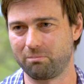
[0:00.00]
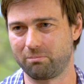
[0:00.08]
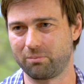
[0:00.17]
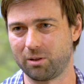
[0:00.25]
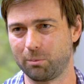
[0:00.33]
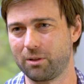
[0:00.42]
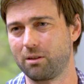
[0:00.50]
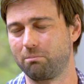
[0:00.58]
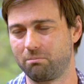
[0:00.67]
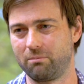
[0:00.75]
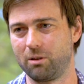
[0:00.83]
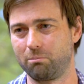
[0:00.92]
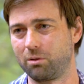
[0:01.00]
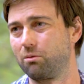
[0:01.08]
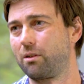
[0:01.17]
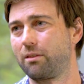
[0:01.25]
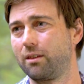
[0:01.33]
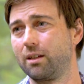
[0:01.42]
probably the
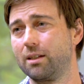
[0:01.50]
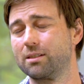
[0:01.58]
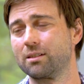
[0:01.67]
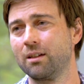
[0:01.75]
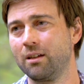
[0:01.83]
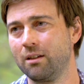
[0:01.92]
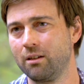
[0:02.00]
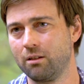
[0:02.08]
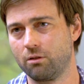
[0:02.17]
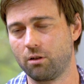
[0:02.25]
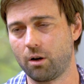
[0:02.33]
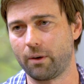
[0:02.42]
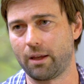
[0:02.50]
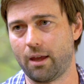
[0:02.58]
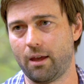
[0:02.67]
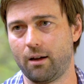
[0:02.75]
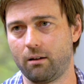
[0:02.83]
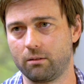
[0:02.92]
broader thing is knowing
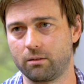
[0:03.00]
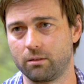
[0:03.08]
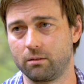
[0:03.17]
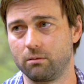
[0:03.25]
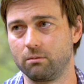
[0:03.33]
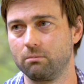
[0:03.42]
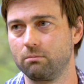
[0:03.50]
how to